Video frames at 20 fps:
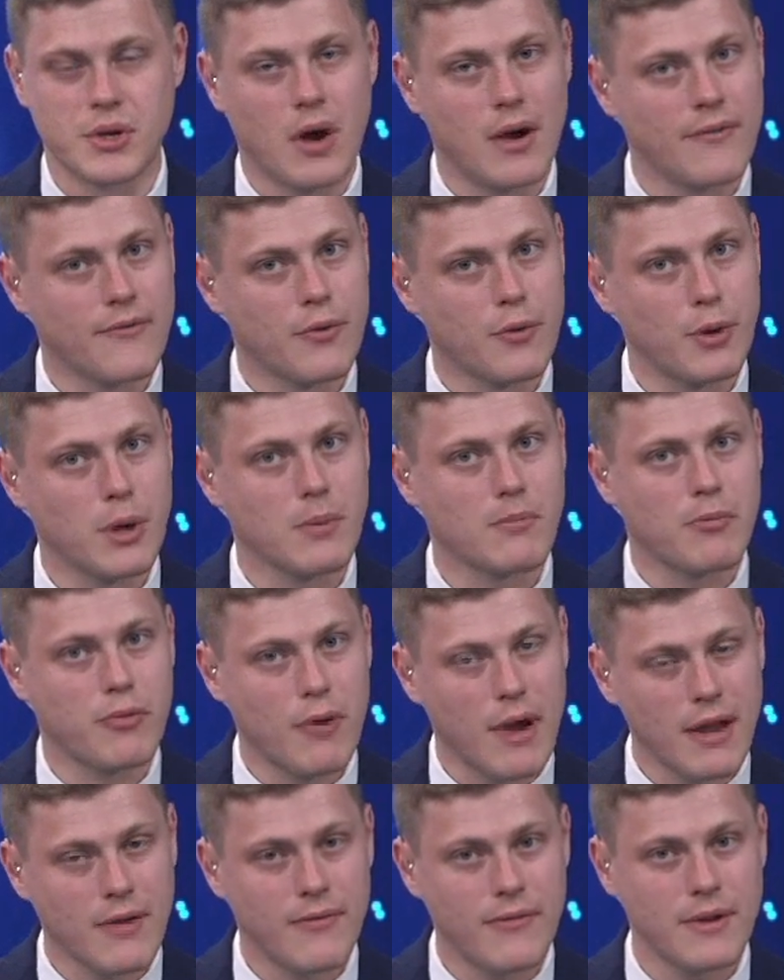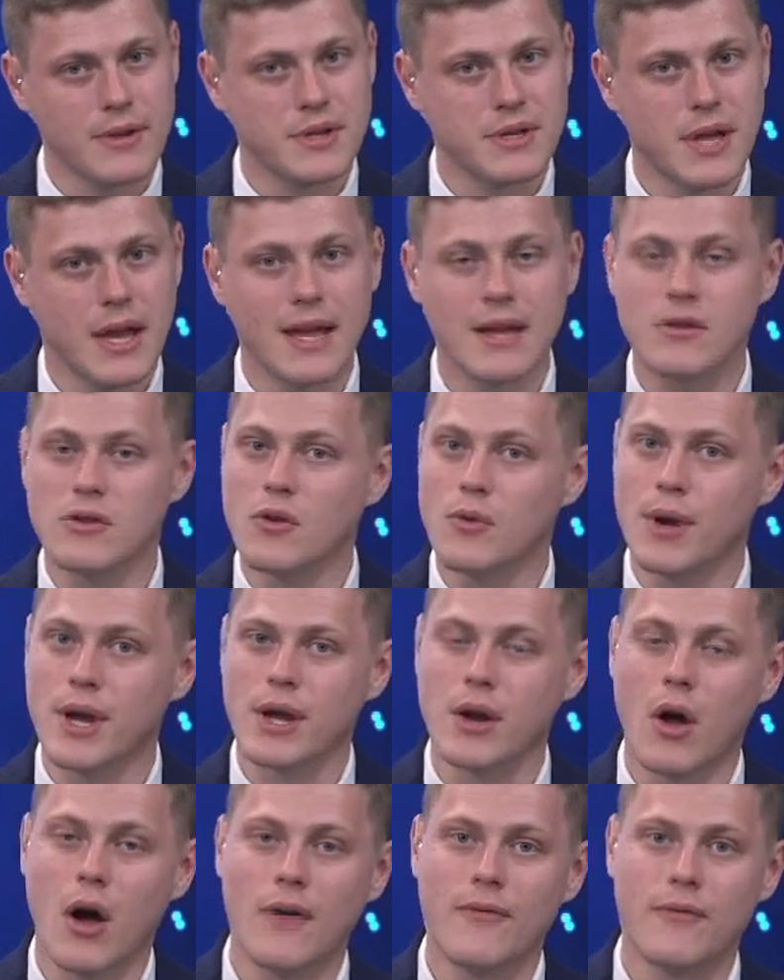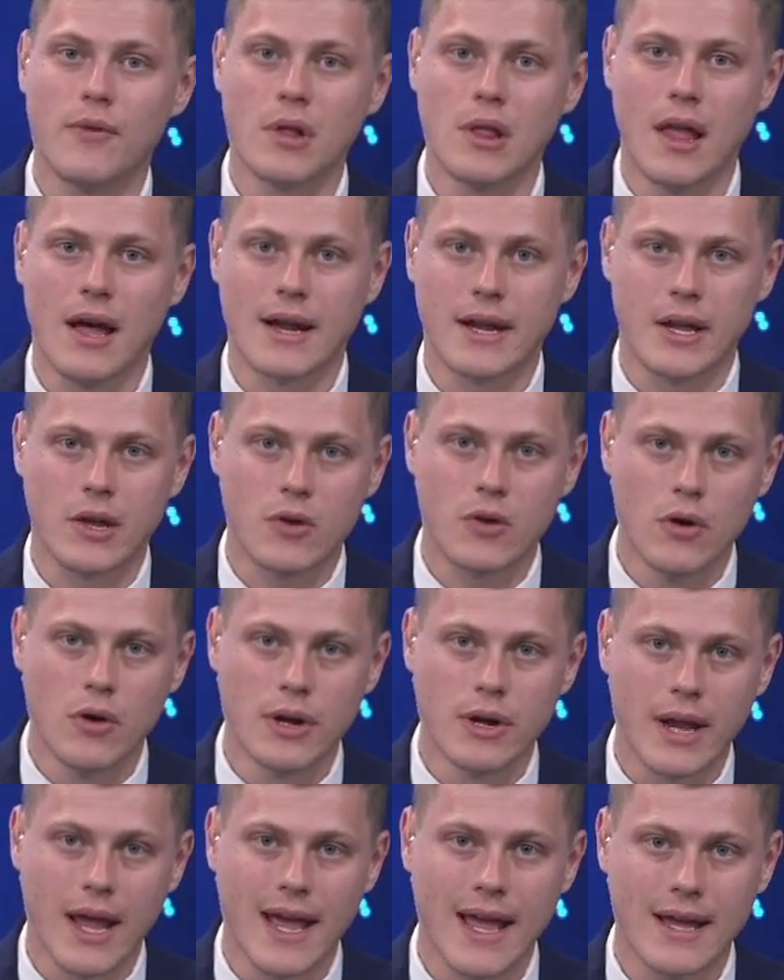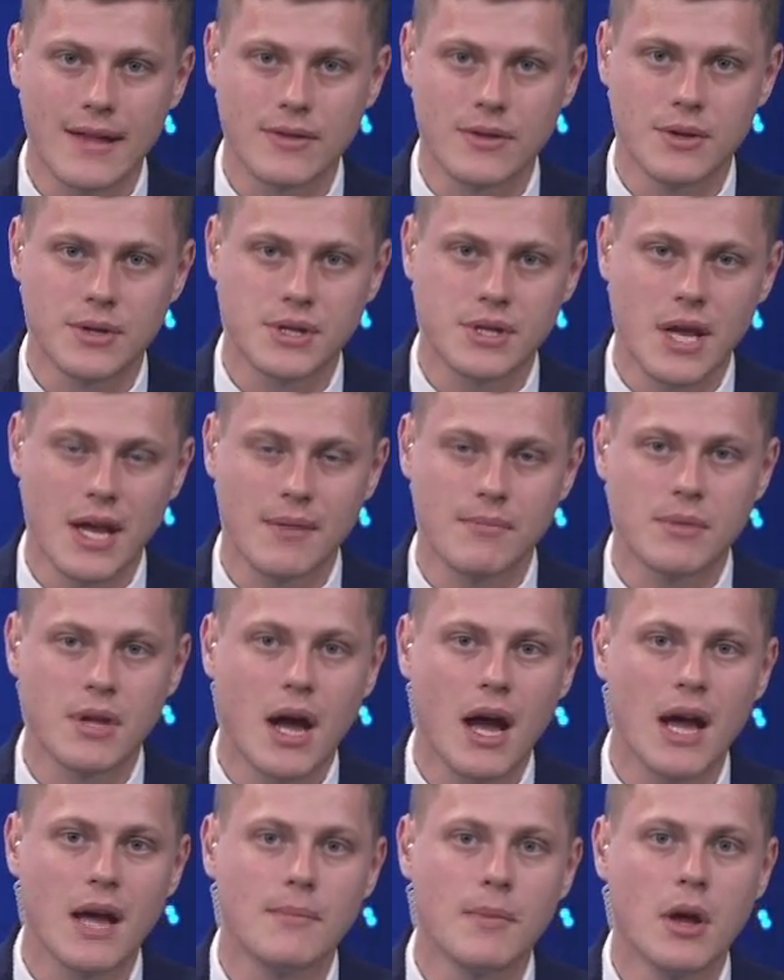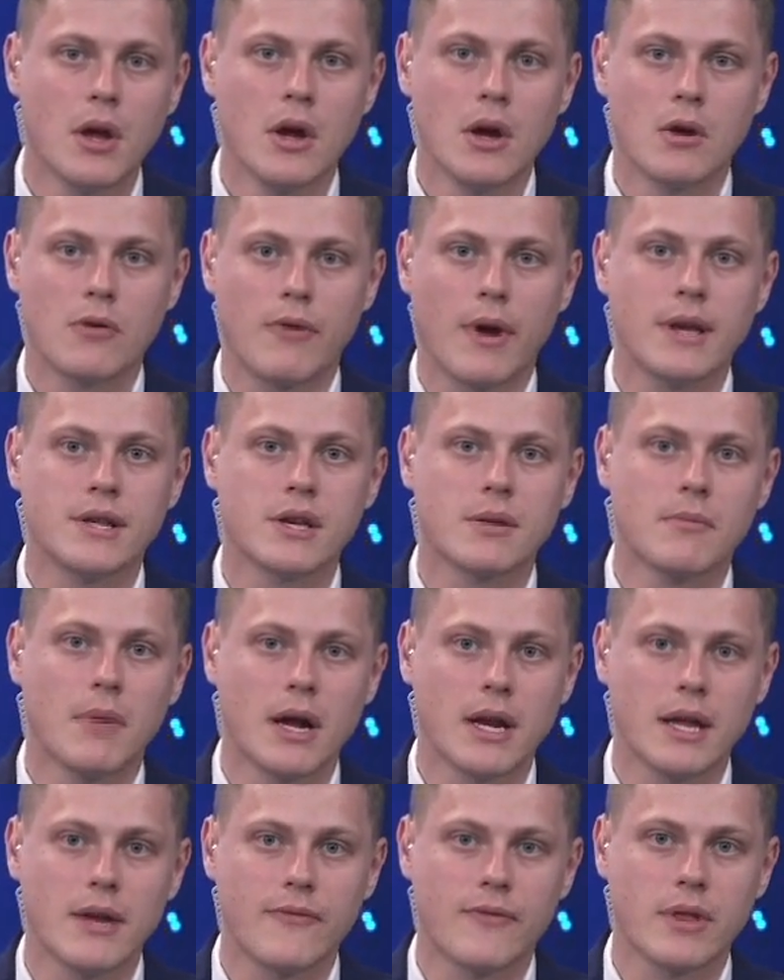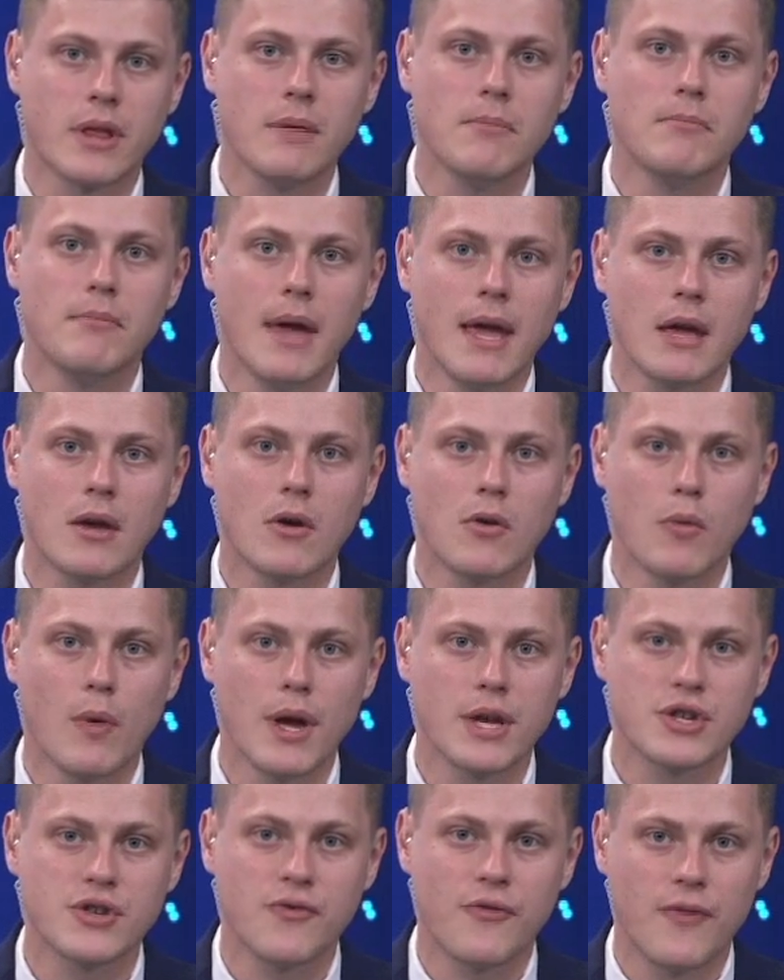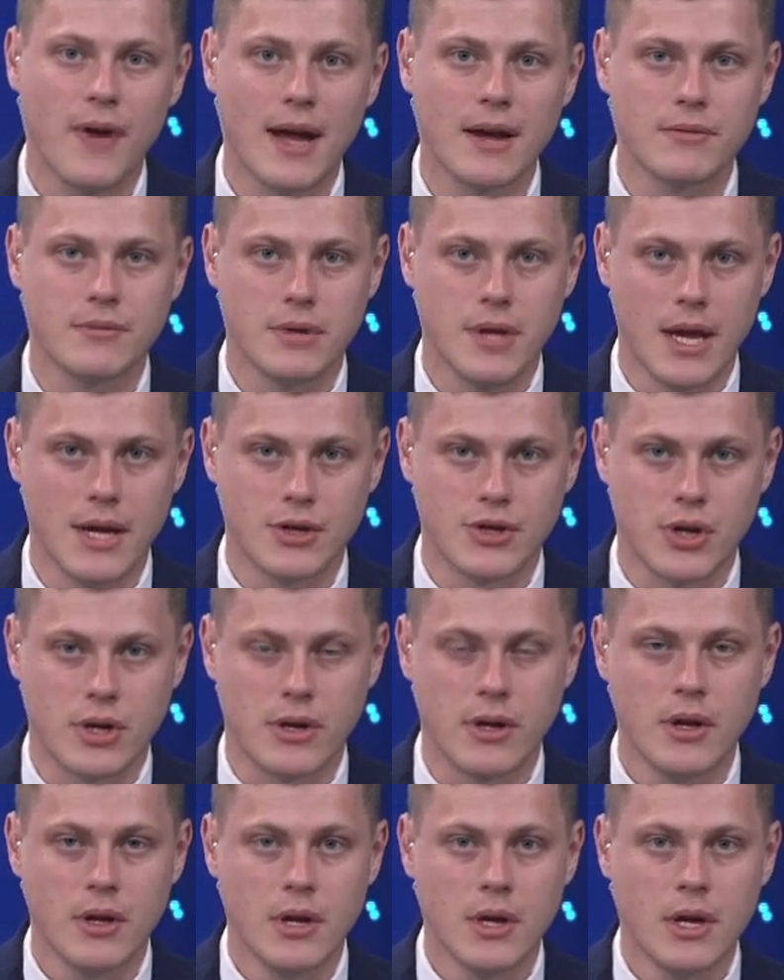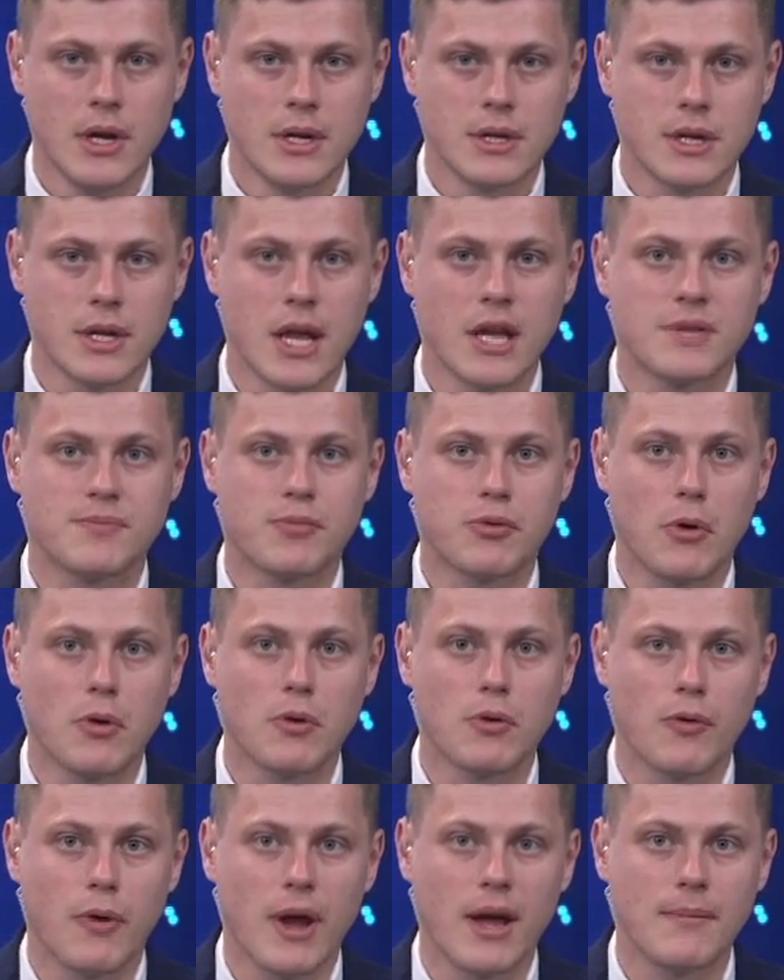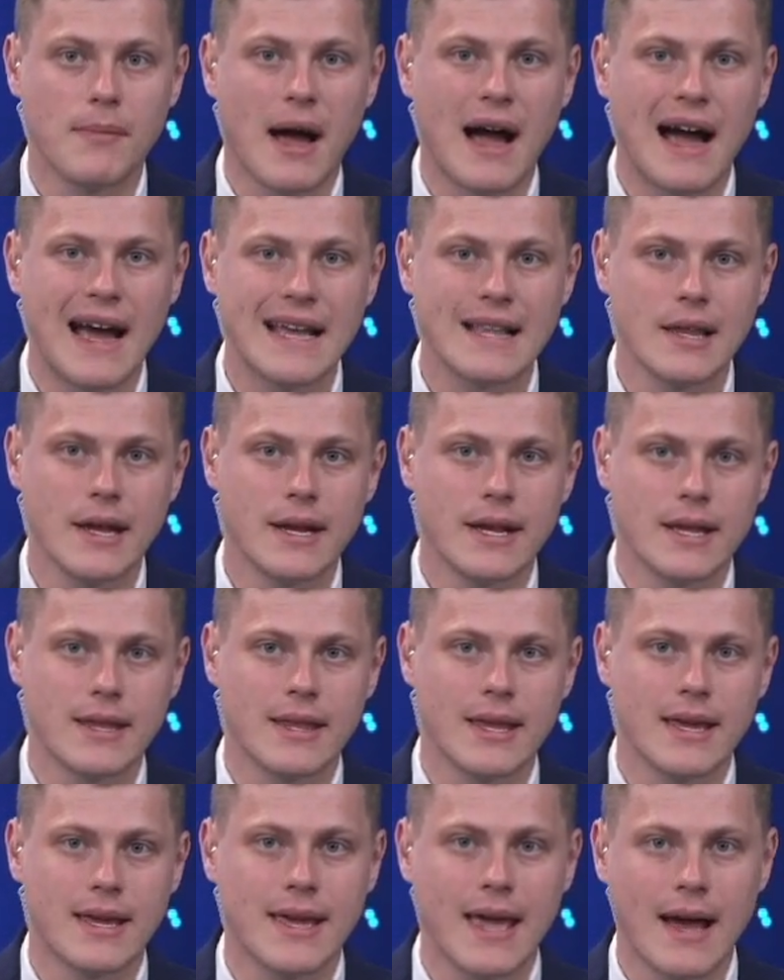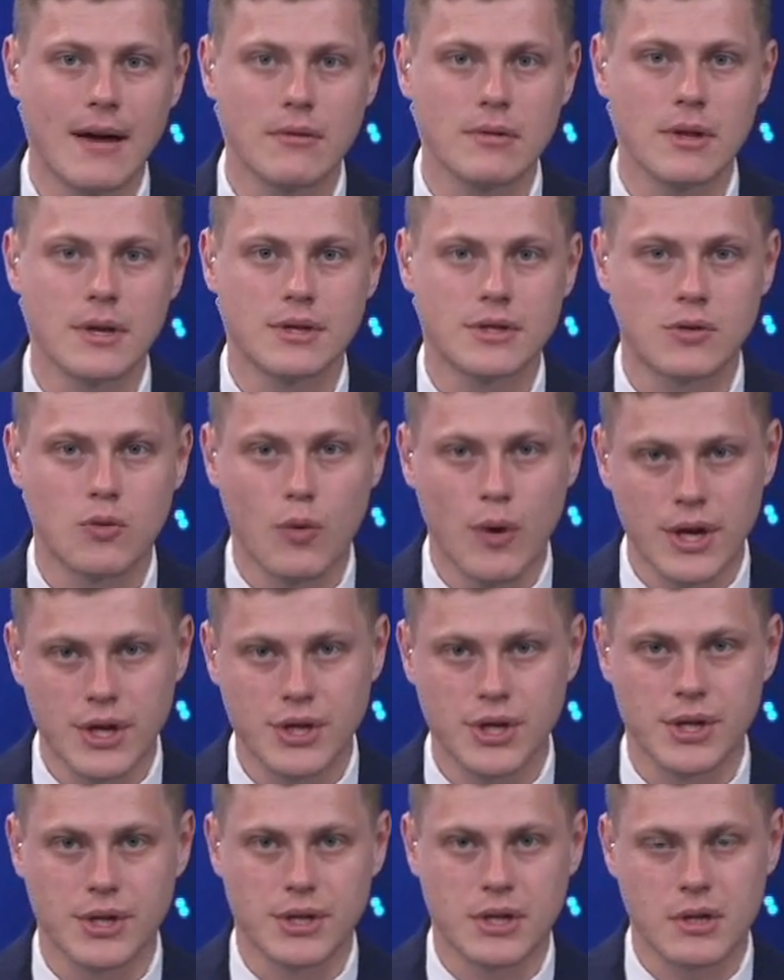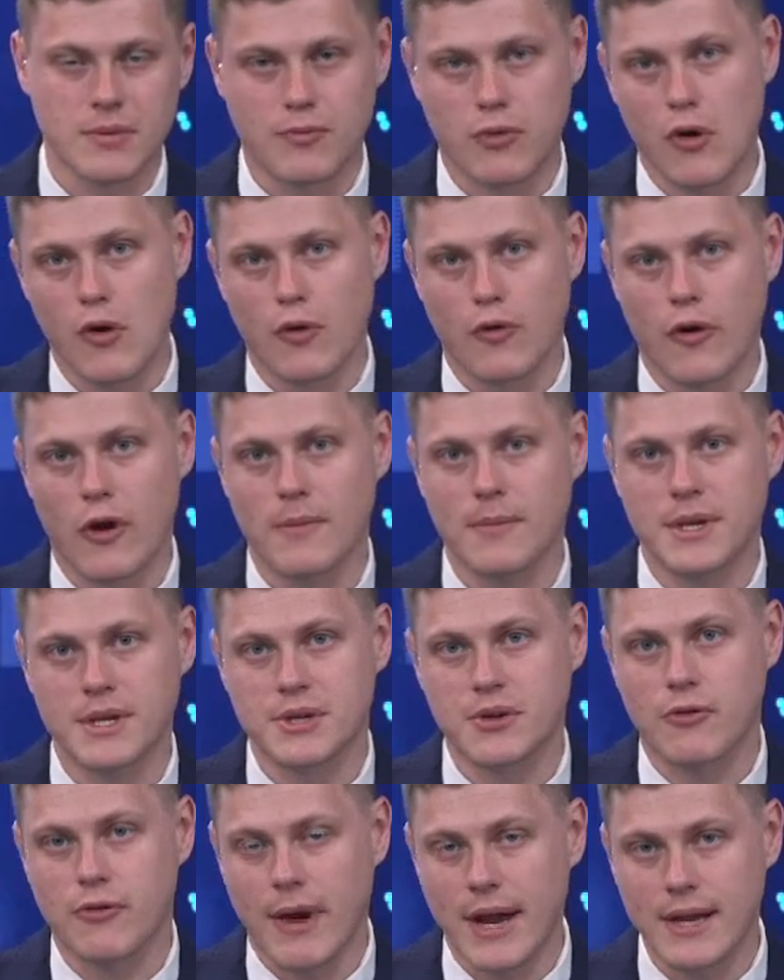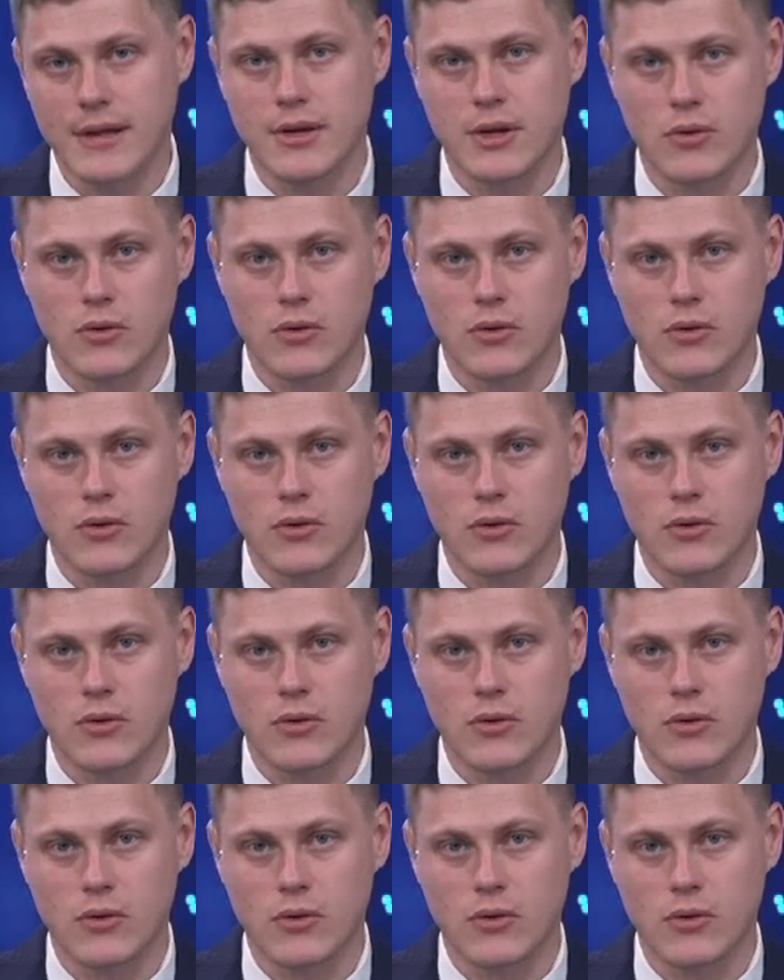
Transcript: offering breakfast and doing an awful lot of good at the same time, raising money for the Make-A-Wish Foundation. Today's program highlighting the countless wishes the program has granted